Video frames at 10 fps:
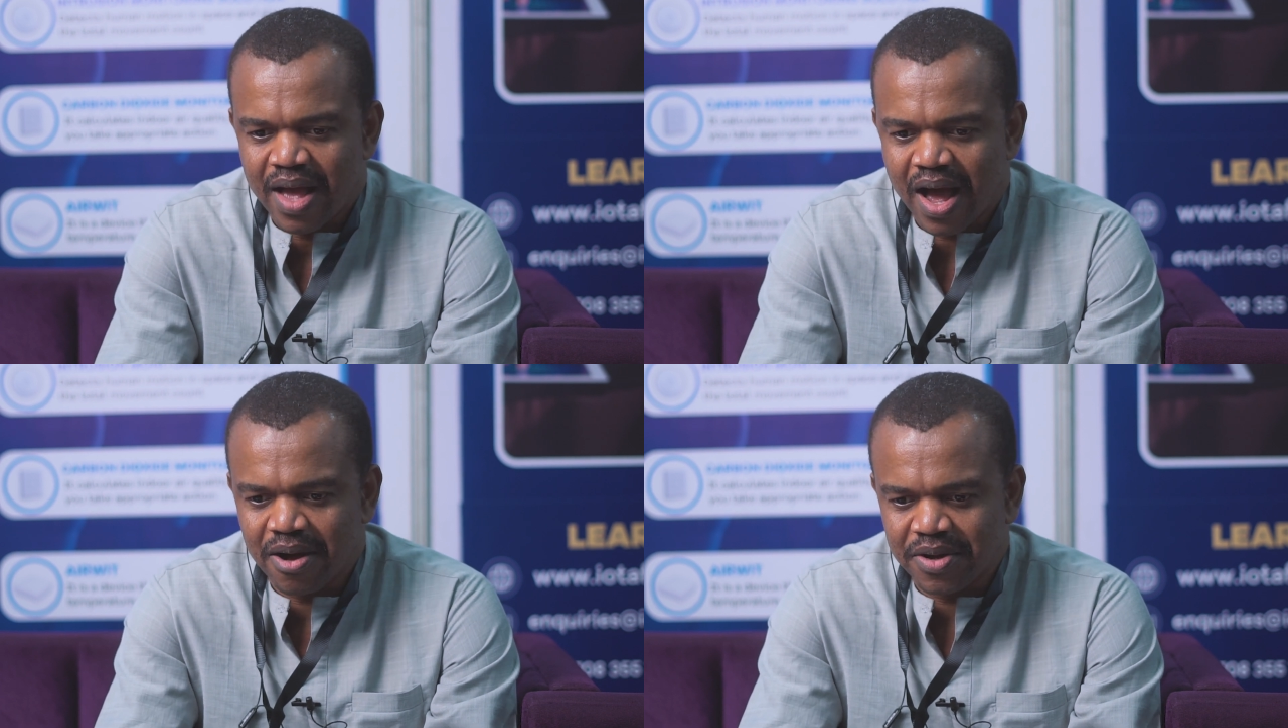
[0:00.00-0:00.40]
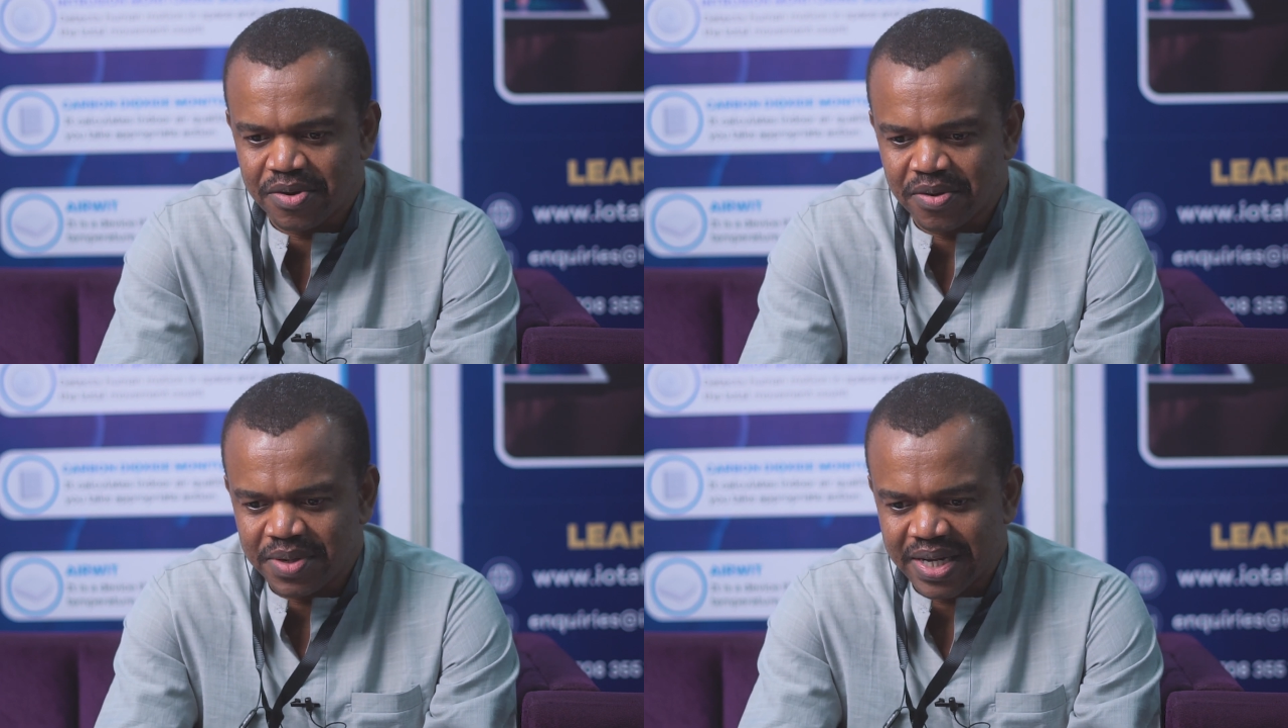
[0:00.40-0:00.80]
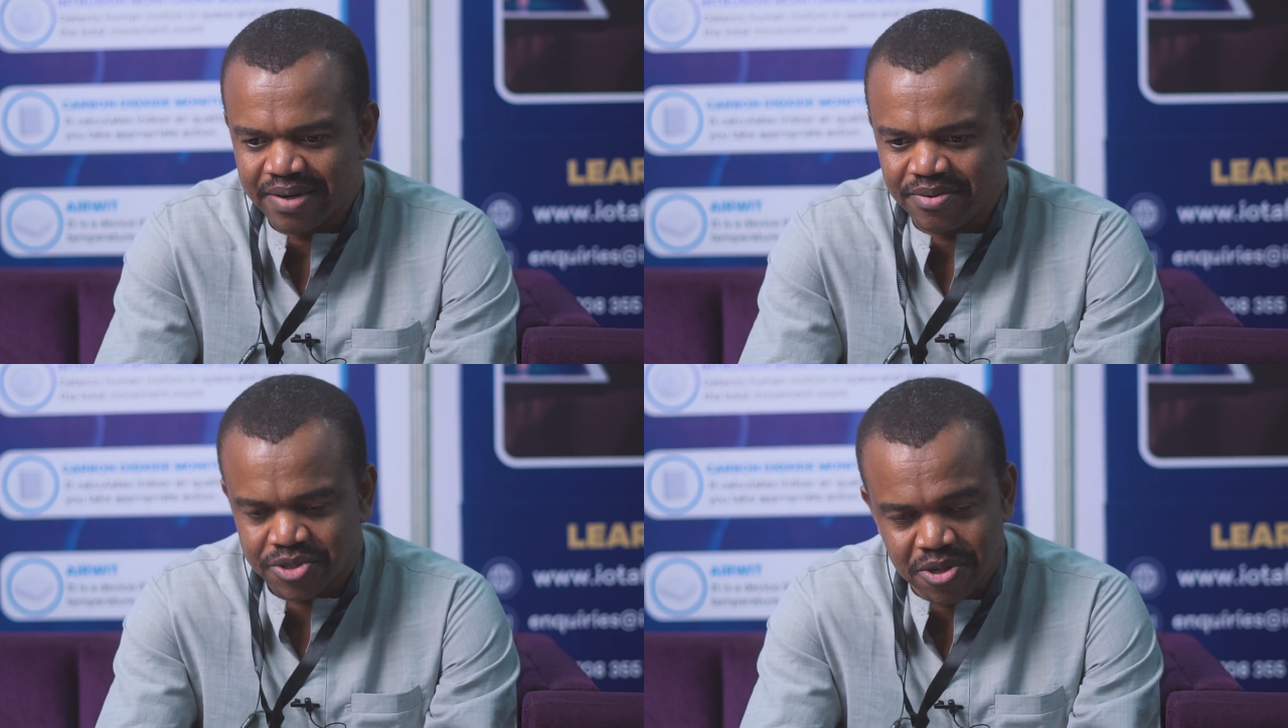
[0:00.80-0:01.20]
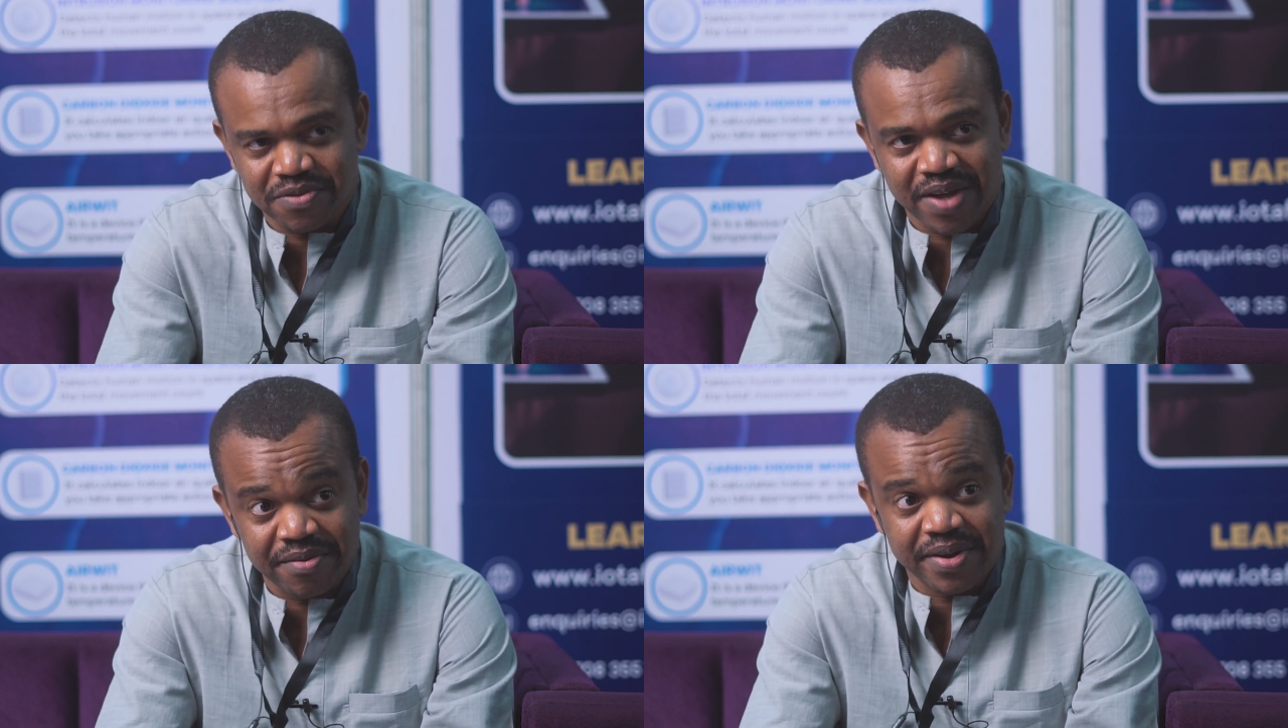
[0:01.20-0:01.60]
how, you know, the results
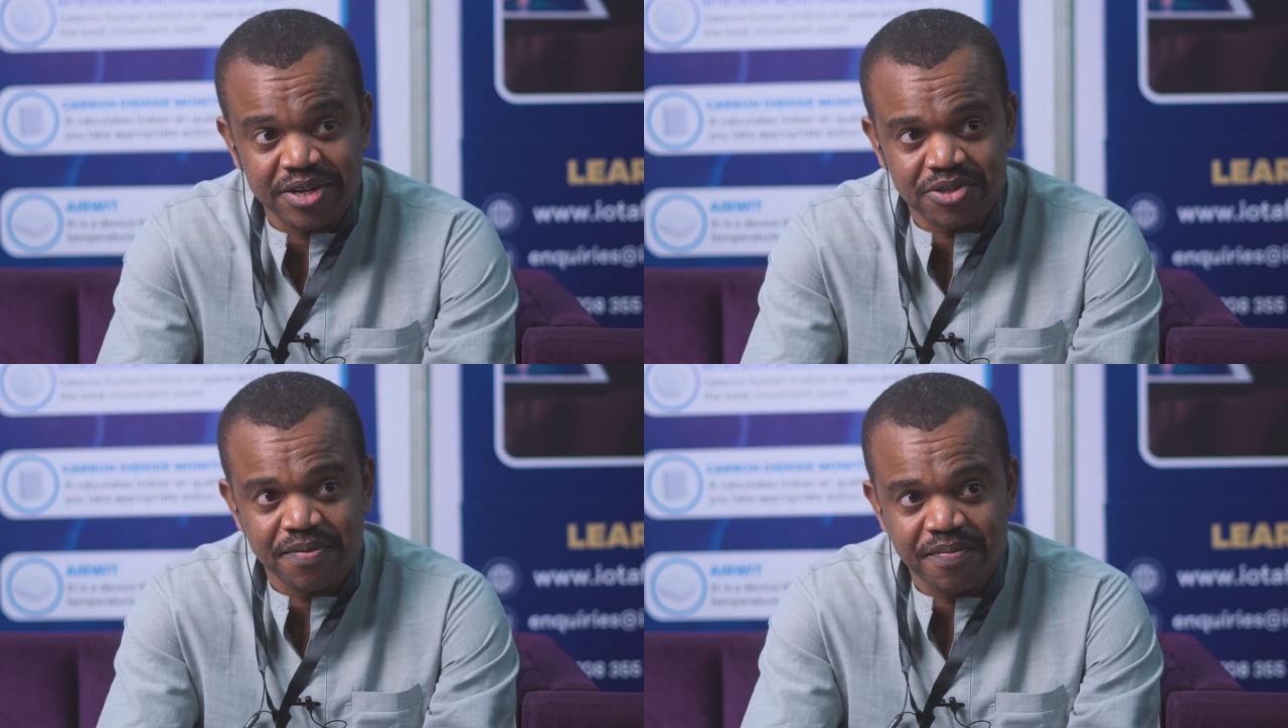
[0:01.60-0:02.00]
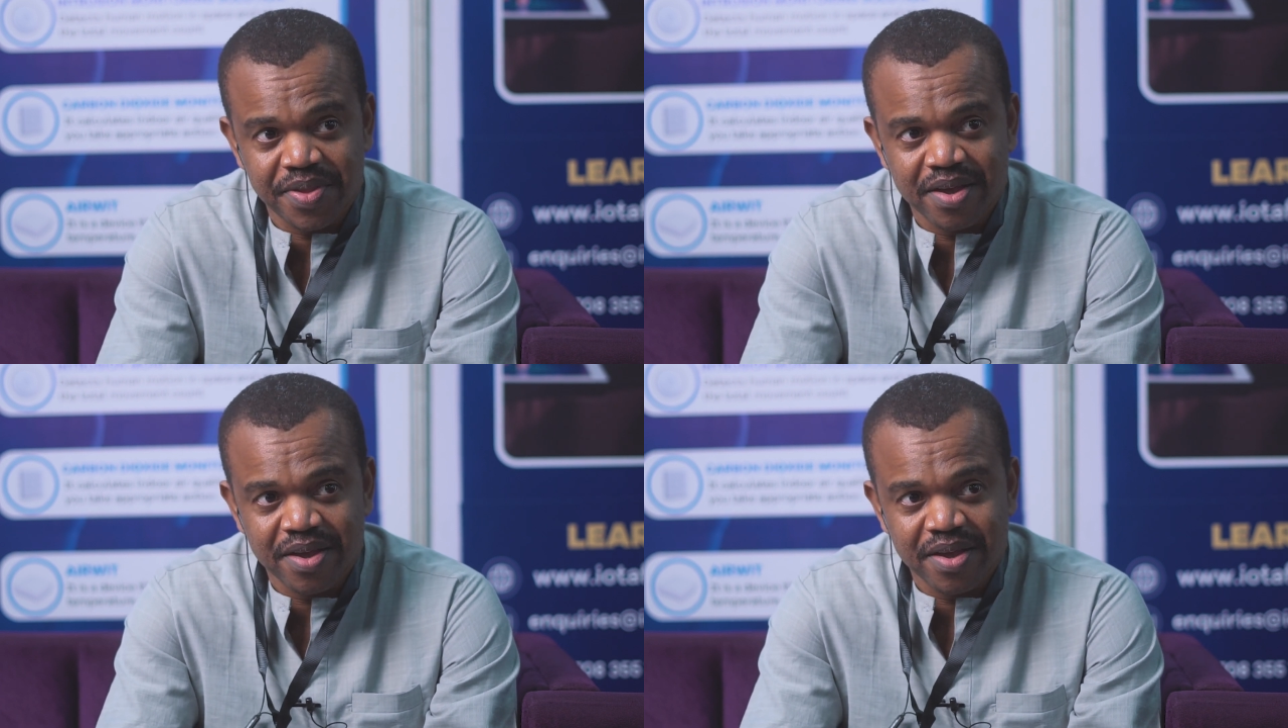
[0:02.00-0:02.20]
of that irrigation,